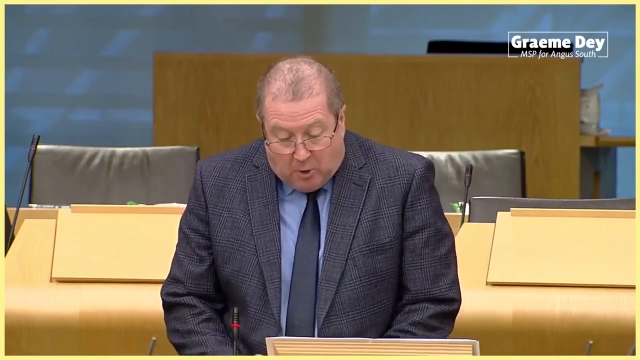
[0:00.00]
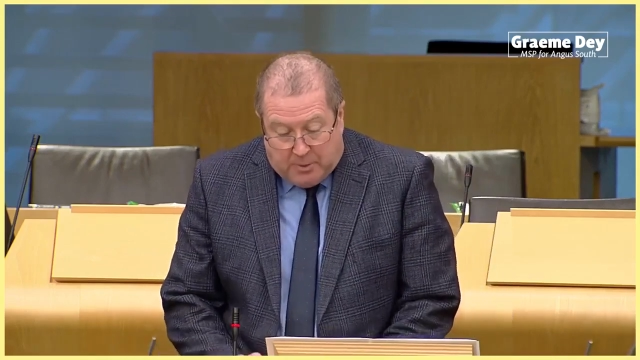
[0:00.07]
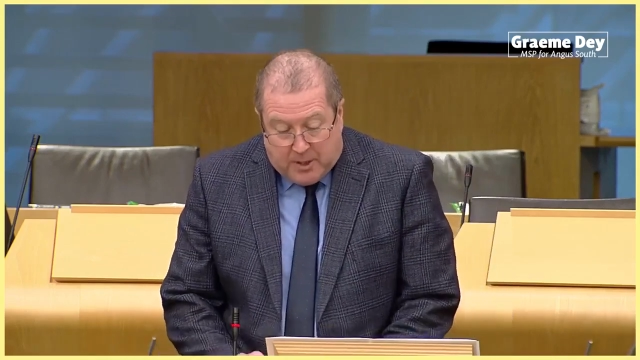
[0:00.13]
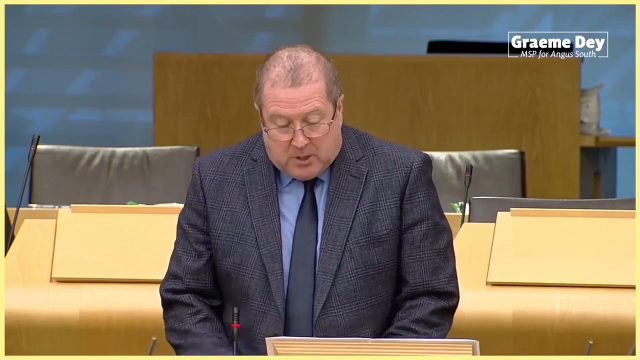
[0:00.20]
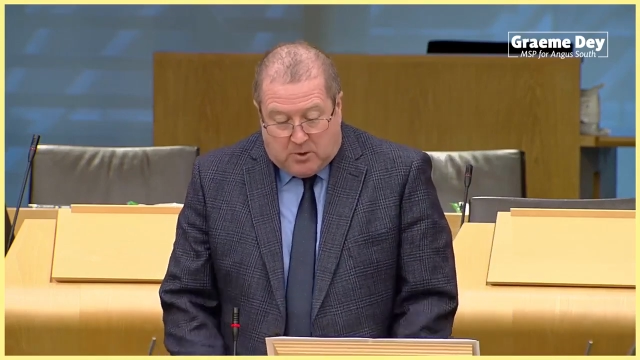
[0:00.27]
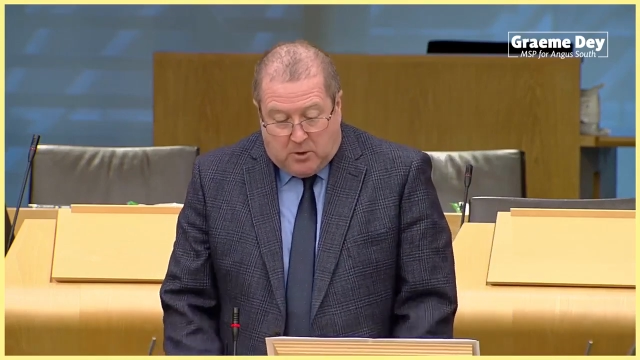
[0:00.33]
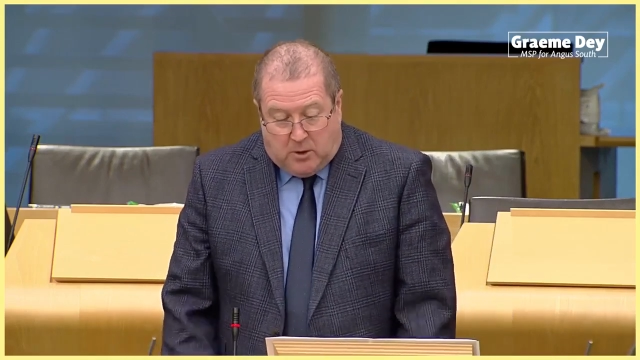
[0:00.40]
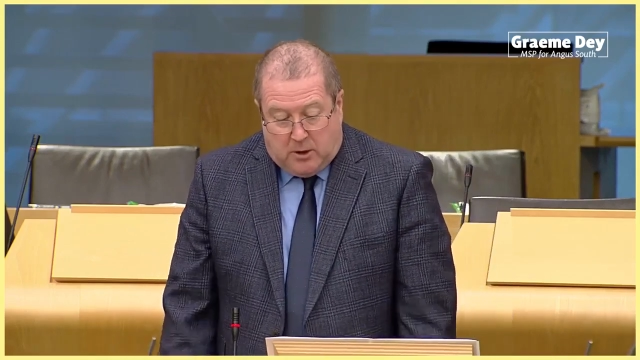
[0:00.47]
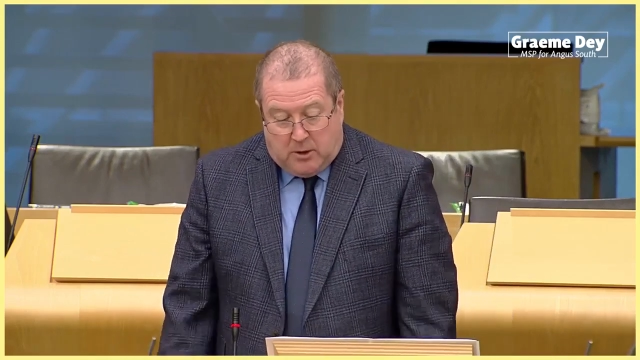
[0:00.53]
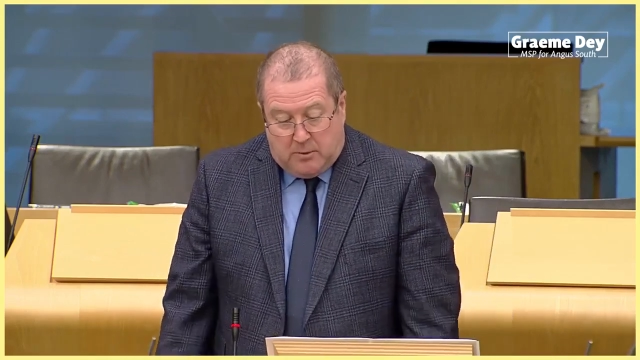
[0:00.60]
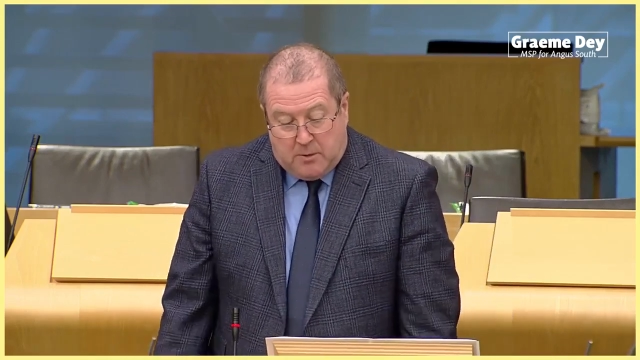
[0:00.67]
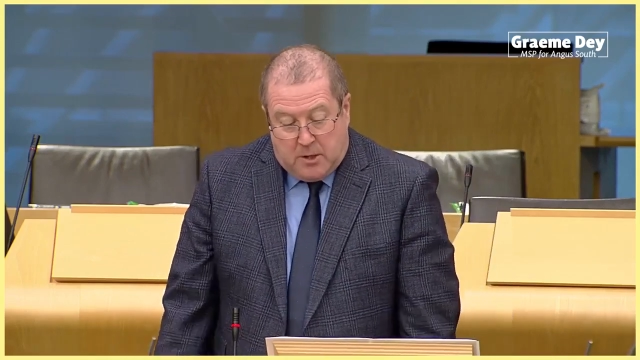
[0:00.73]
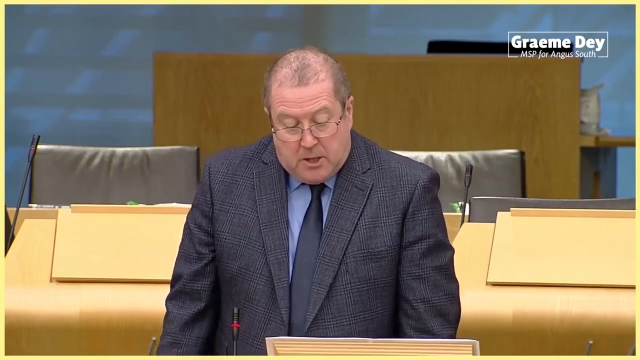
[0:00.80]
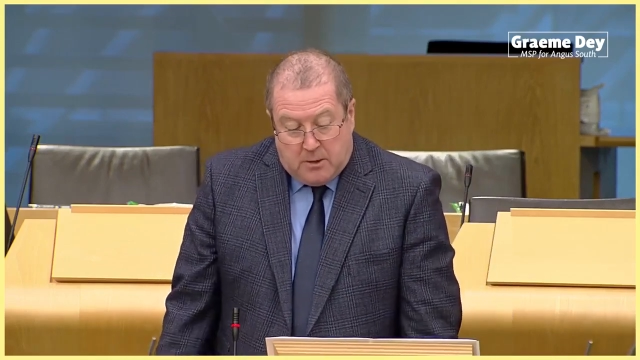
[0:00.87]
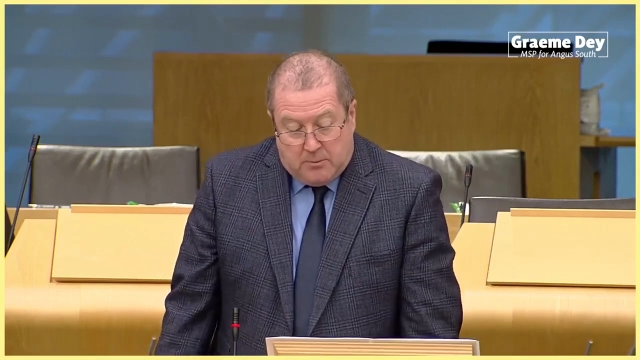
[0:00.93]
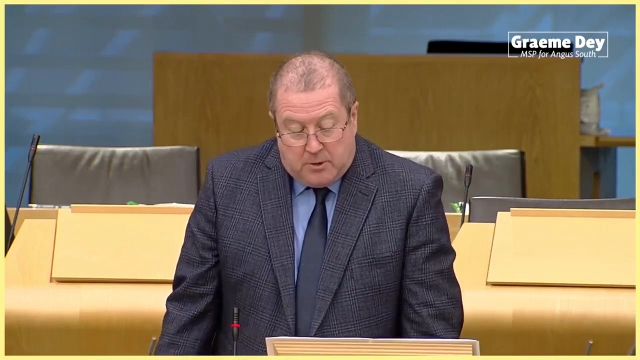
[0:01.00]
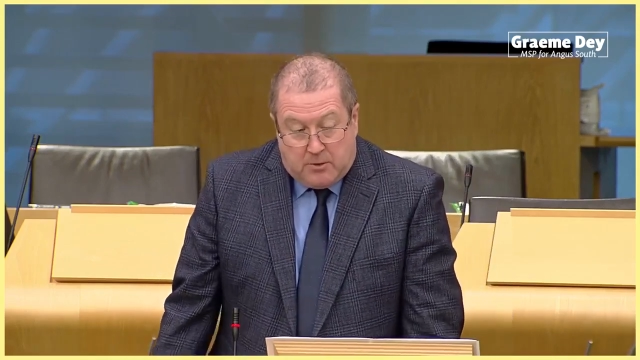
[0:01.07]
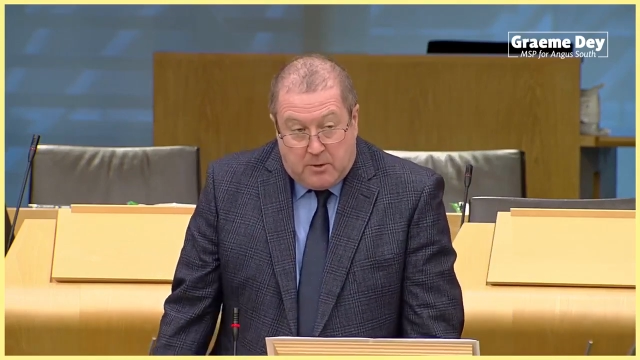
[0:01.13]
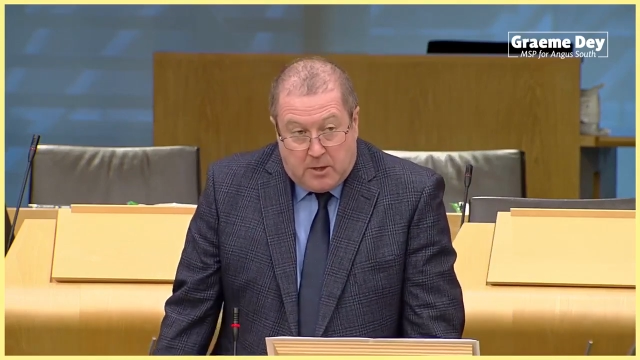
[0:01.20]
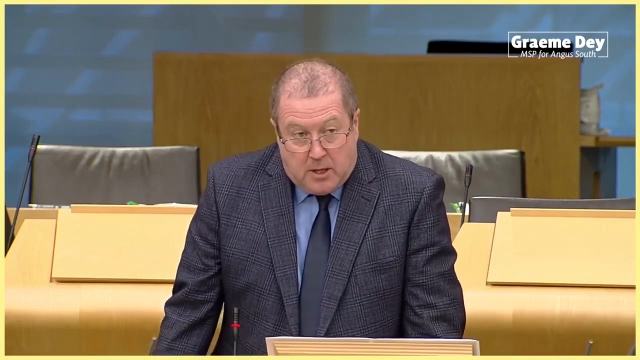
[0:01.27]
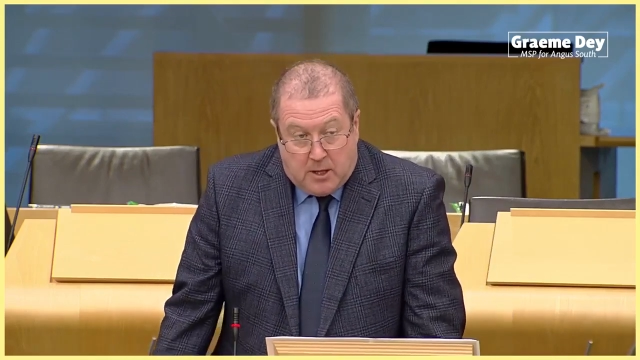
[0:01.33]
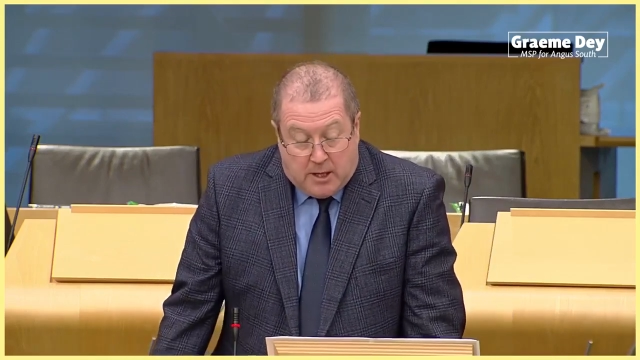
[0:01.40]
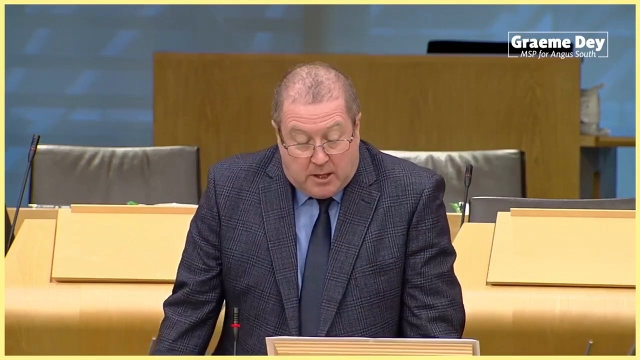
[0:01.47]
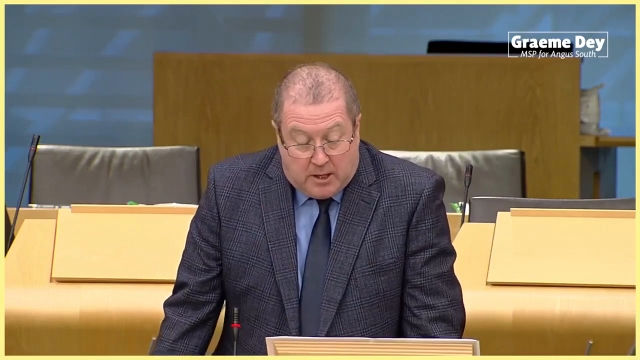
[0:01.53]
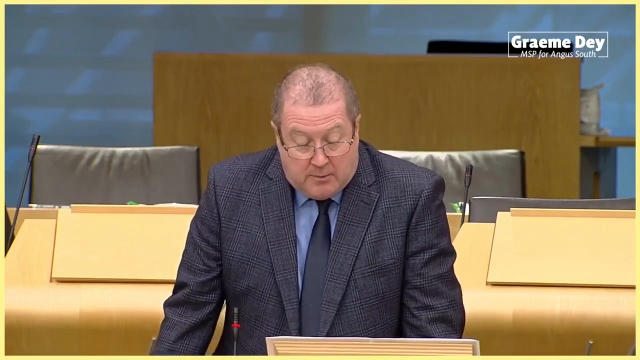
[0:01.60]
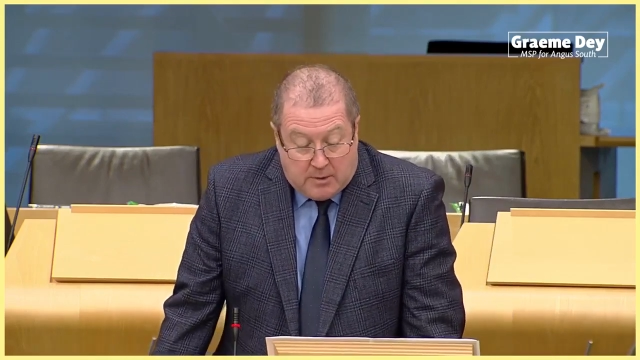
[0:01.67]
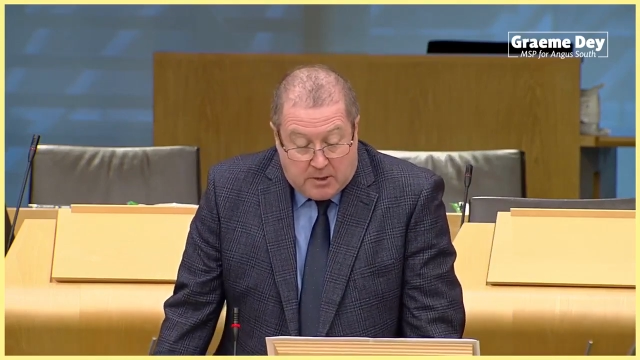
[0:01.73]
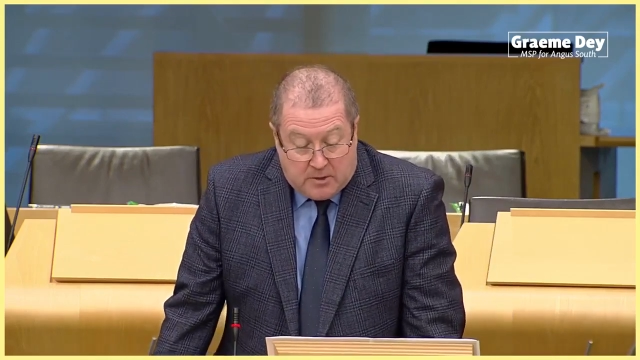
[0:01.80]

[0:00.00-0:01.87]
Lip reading: bit torn between the arguments